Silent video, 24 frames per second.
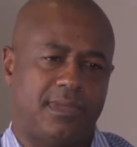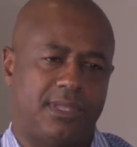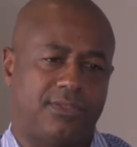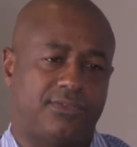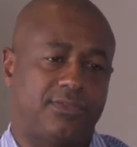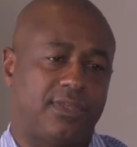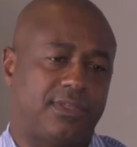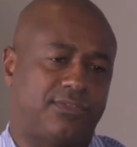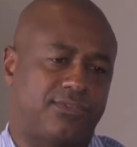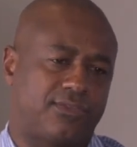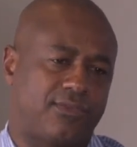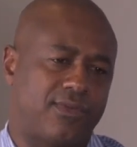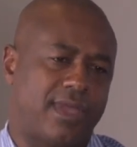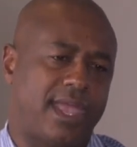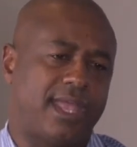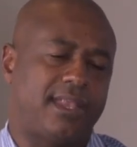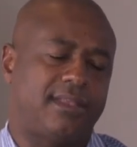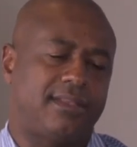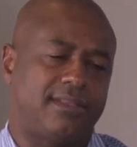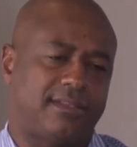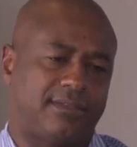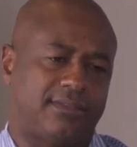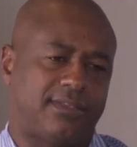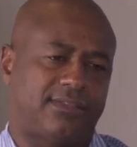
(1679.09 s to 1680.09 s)
it's
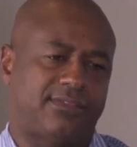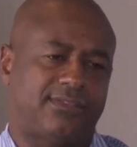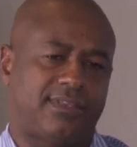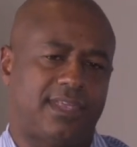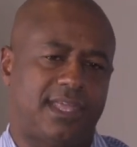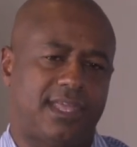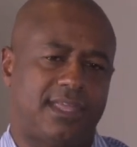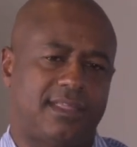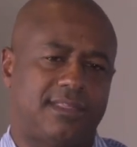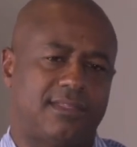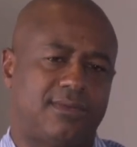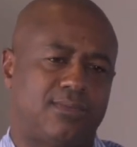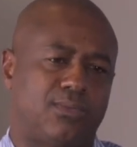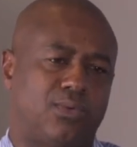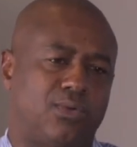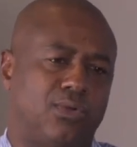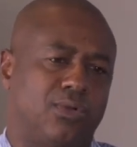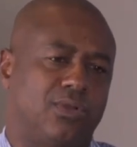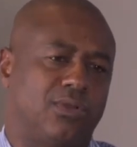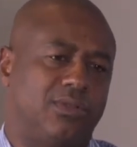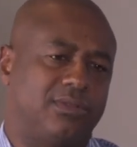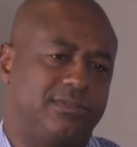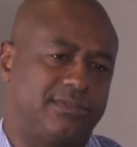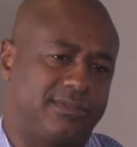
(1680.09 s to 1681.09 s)
great to see the
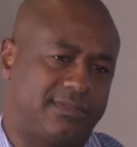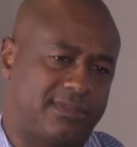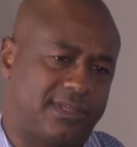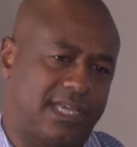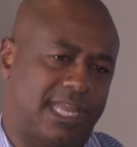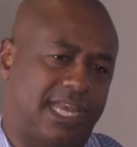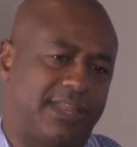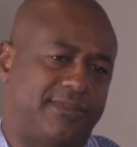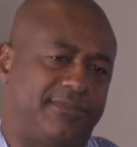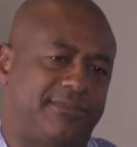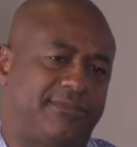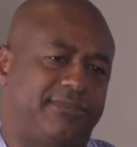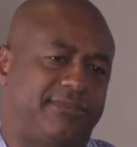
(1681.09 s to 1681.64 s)
world kind